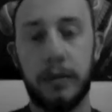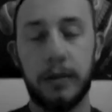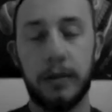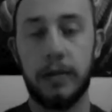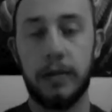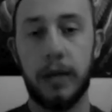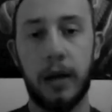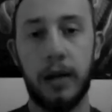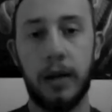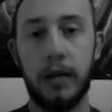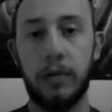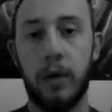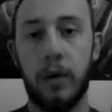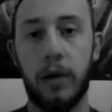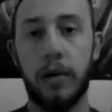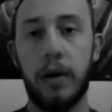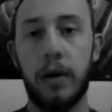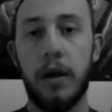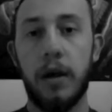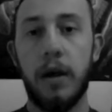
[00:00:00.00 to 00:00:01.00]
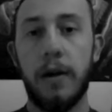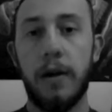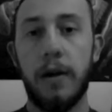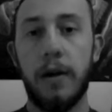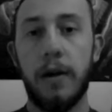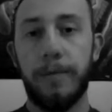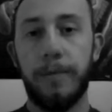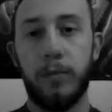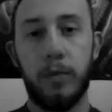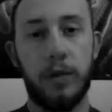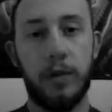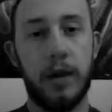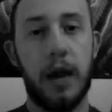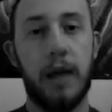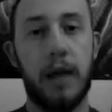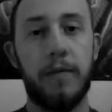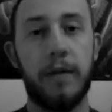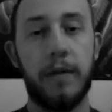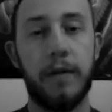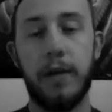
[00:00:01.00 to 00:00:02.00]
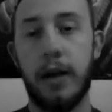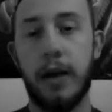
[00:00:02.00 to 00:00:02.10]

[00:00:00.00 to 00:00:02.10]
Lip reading: society as well, with the advent of the